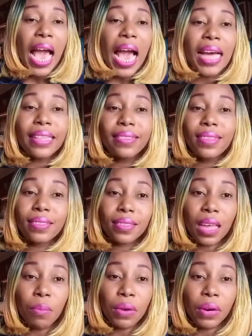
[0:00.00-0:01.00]
and this
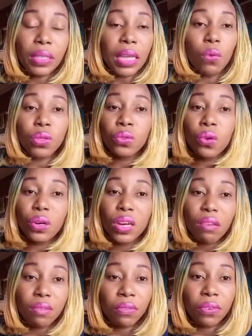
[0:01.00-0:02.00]
time around I was not
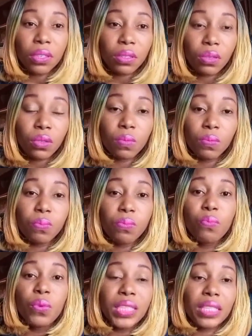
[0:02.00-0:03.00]
craving for the soup
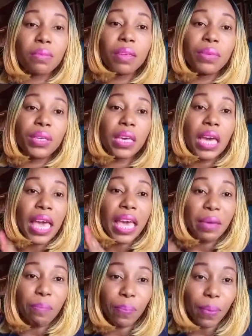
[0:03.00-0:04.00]
with maybe
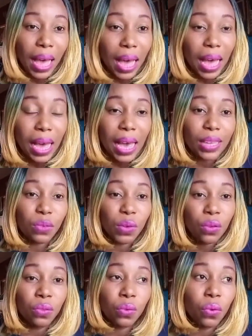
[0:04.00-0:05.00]
a bar, as we
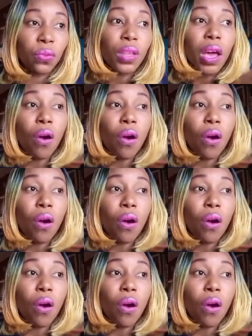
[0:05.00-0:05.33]
all know,